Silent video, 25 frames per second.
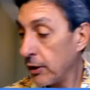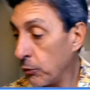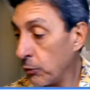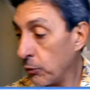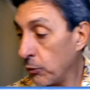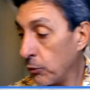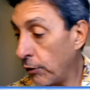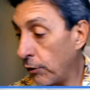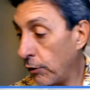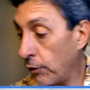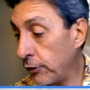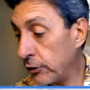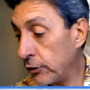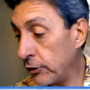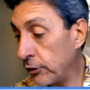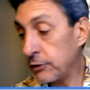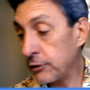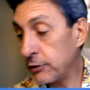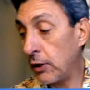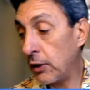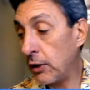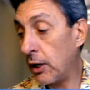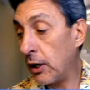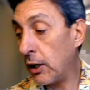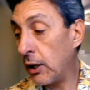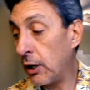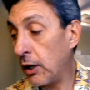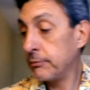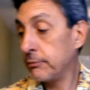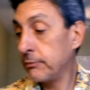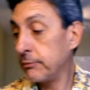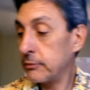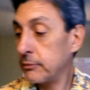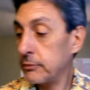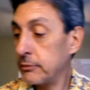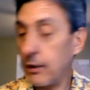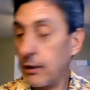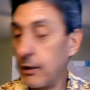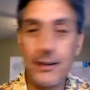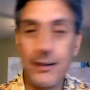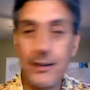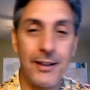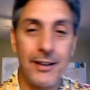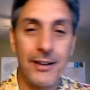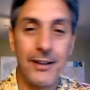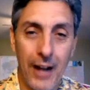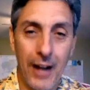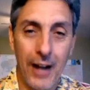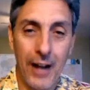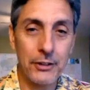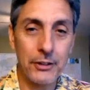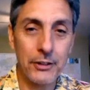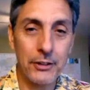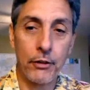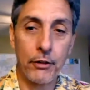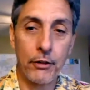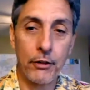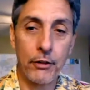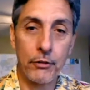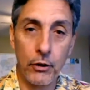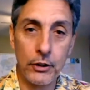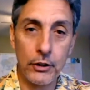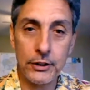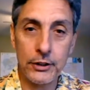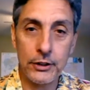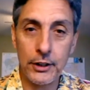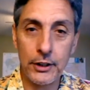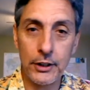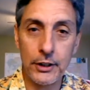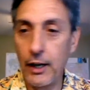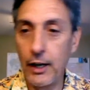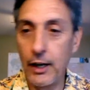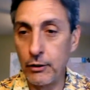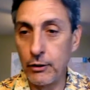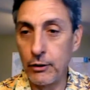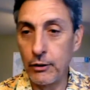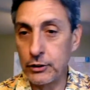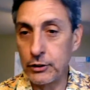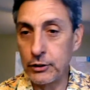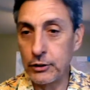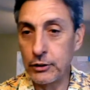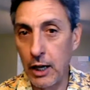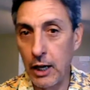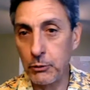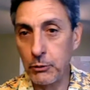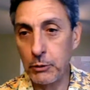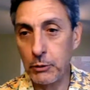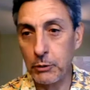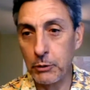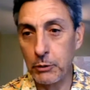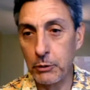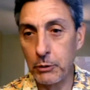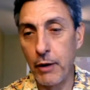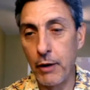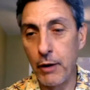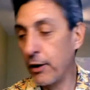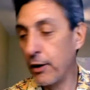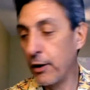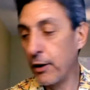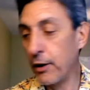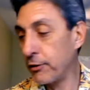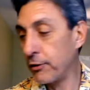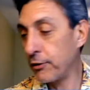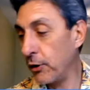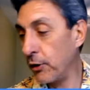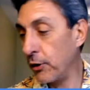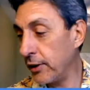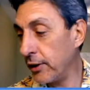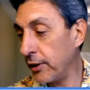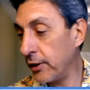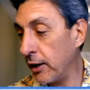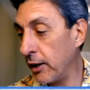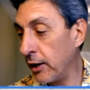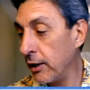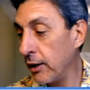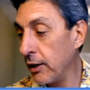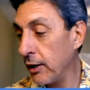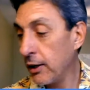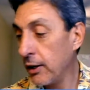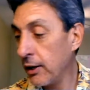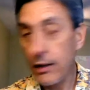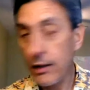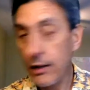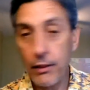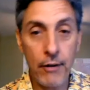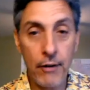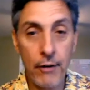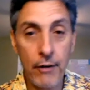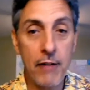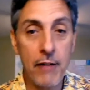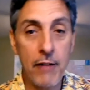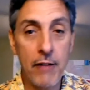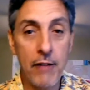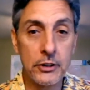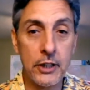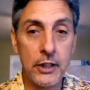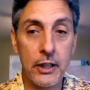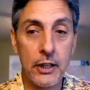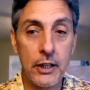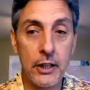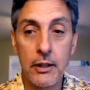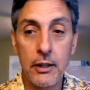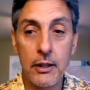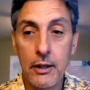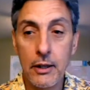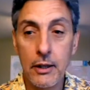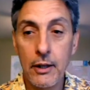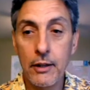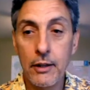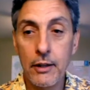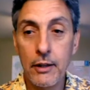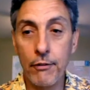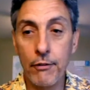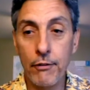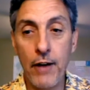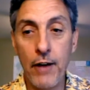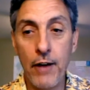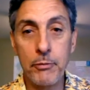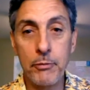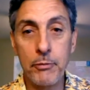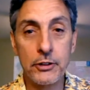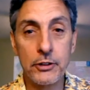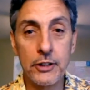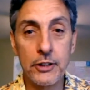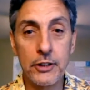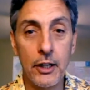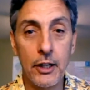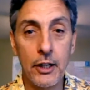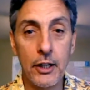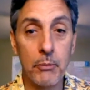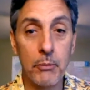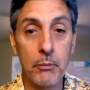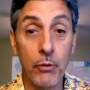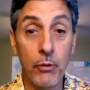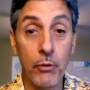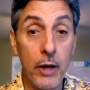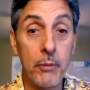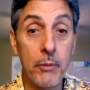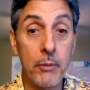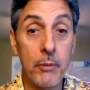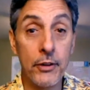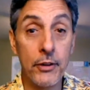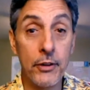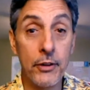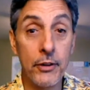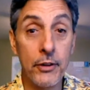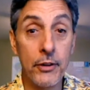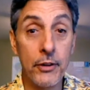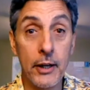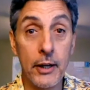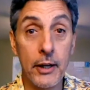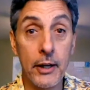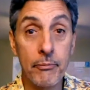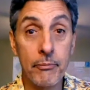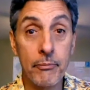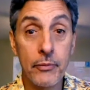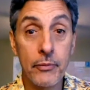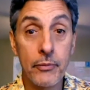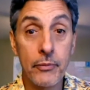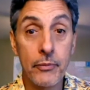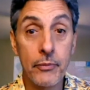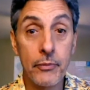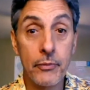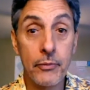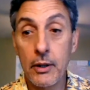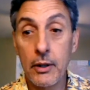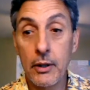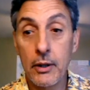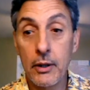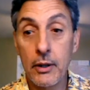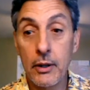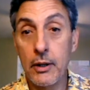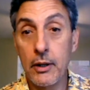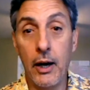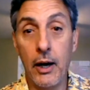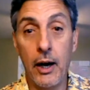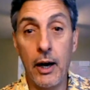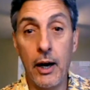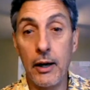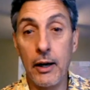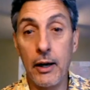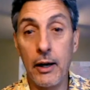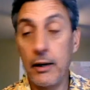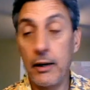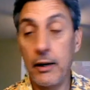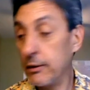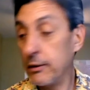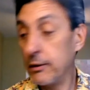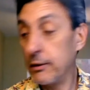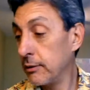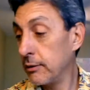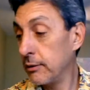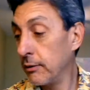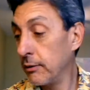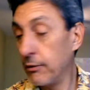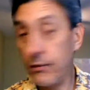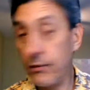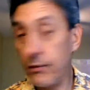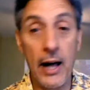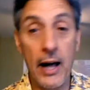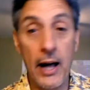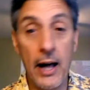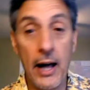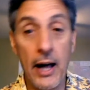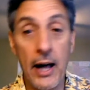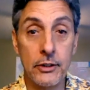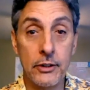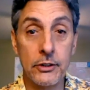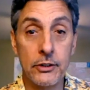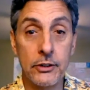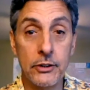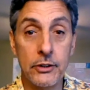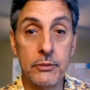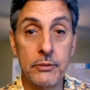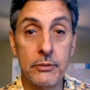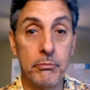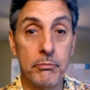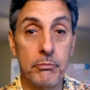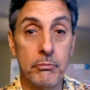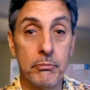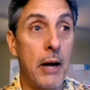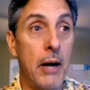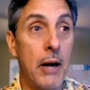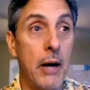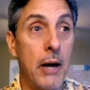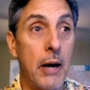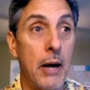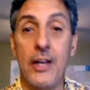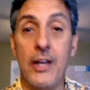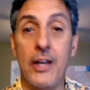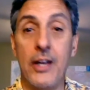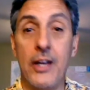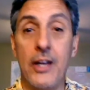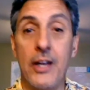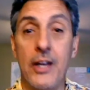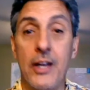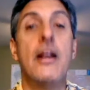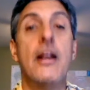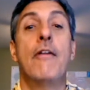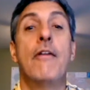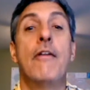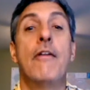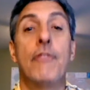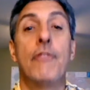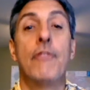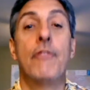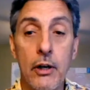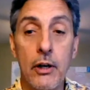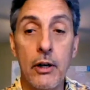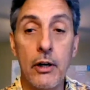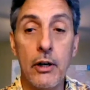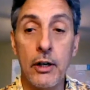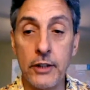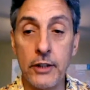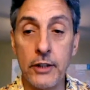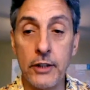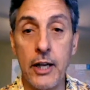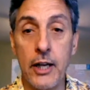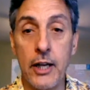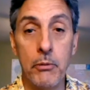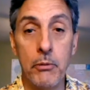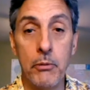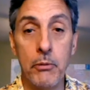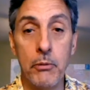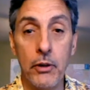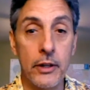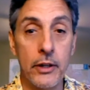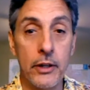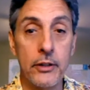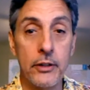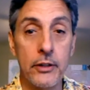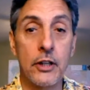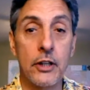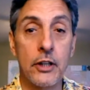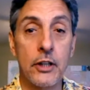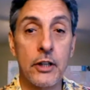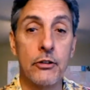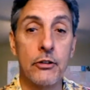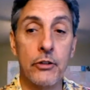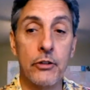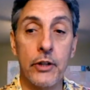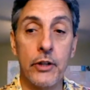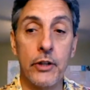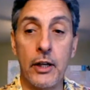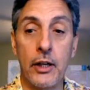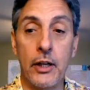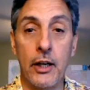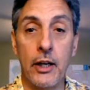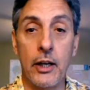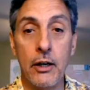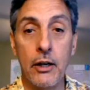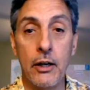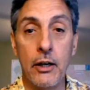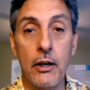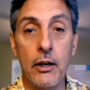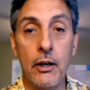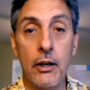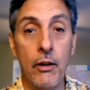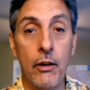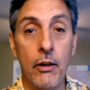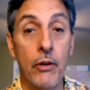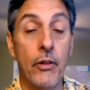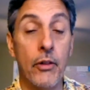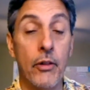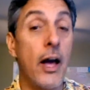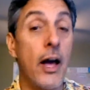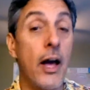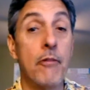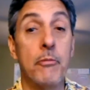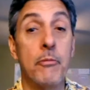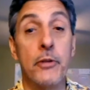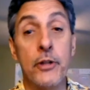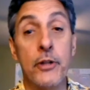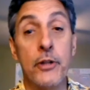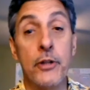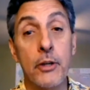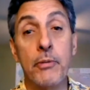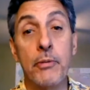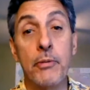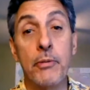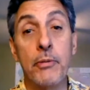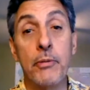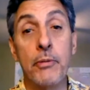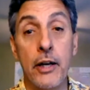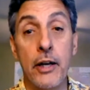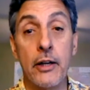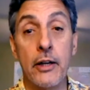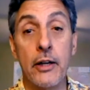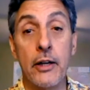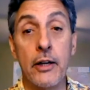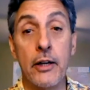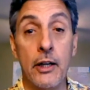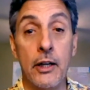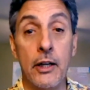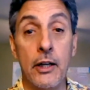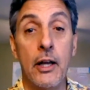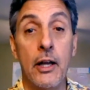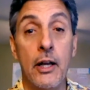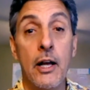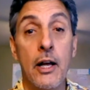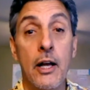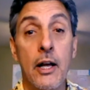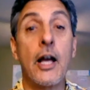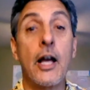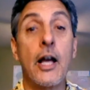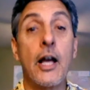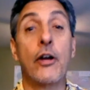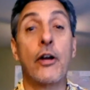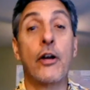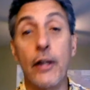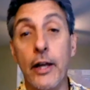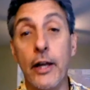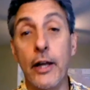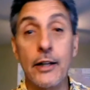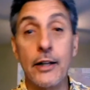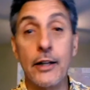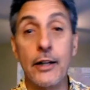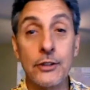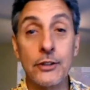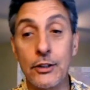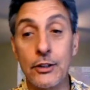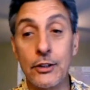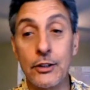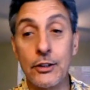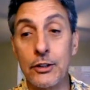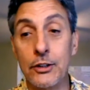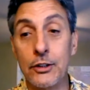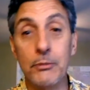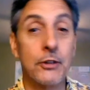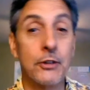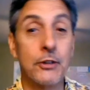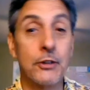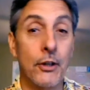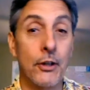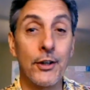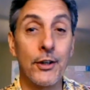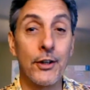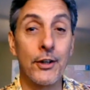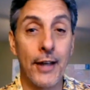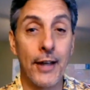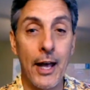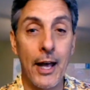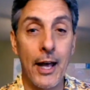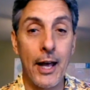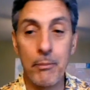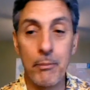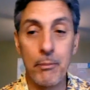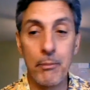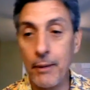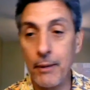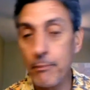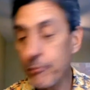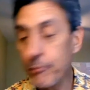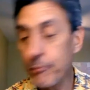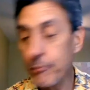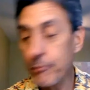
Well, first of all, I just got to throw this in there. I know John probably want to throw it in there. The 5% unemployment thing, that is probably never attainable in this country again, although they have manipulated the calculating system so that it can be.